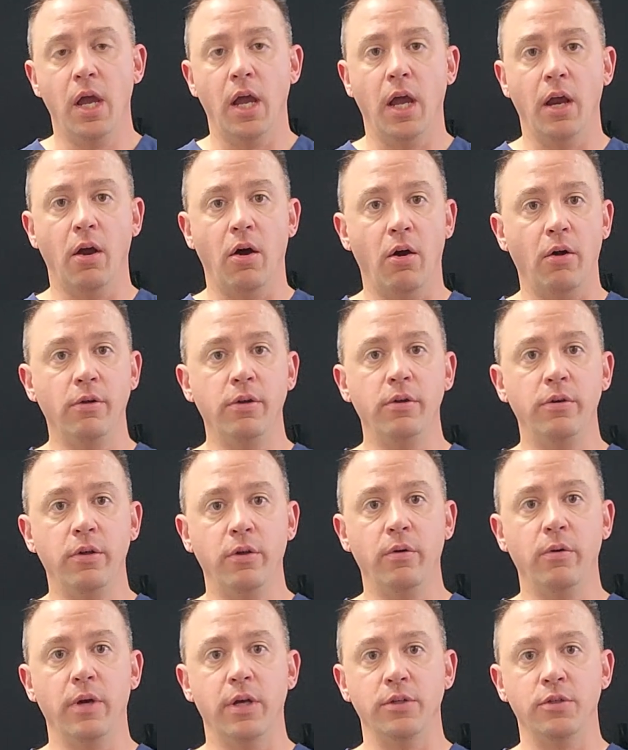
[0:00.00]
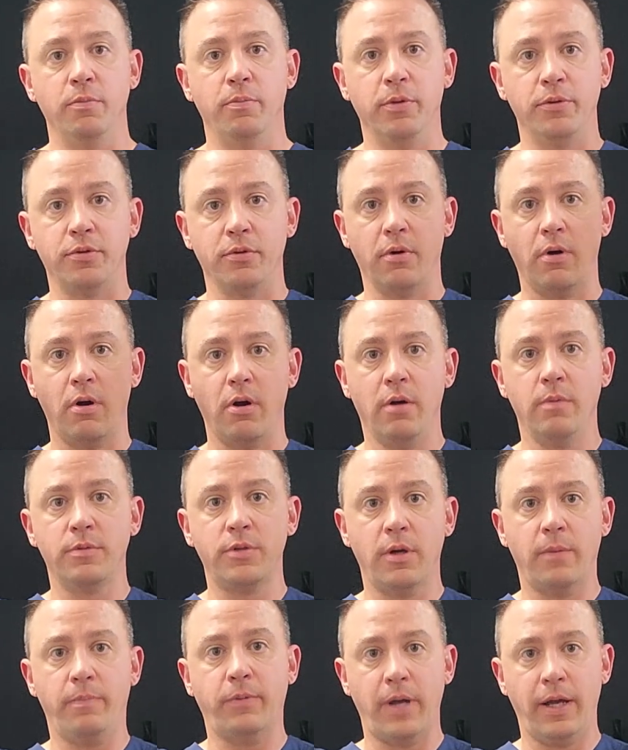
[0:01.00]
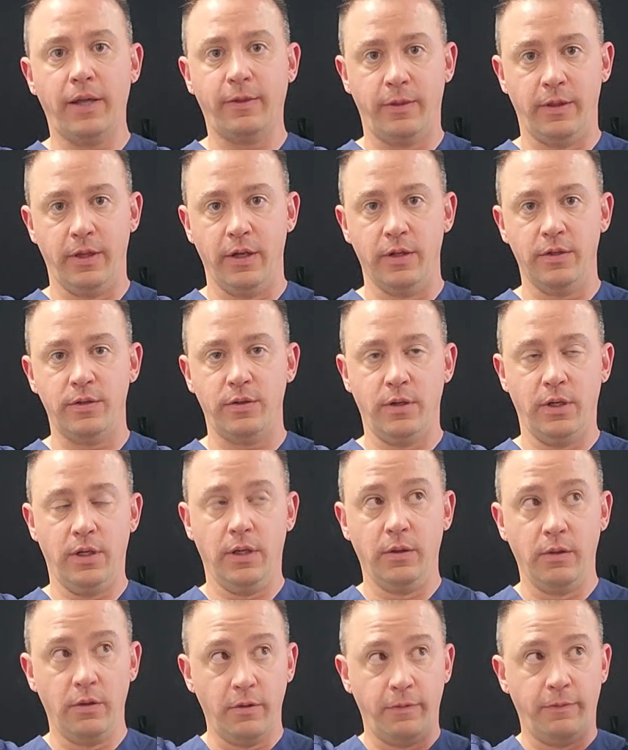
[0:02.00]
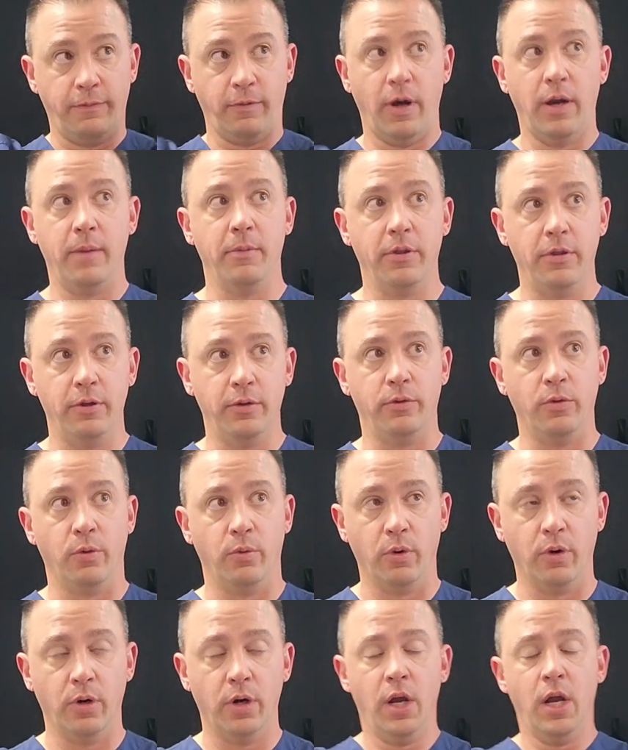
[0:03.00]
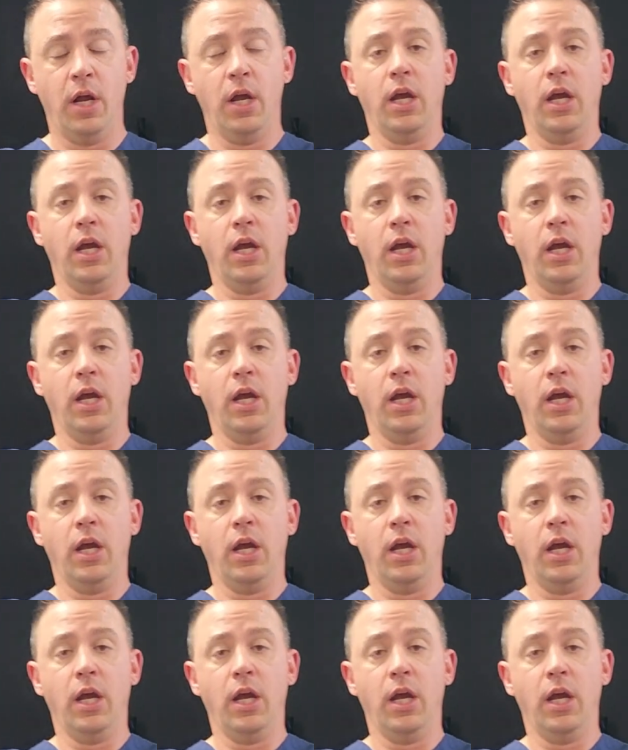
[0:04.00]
and all you do is you put your arms up like this in the frame of the door,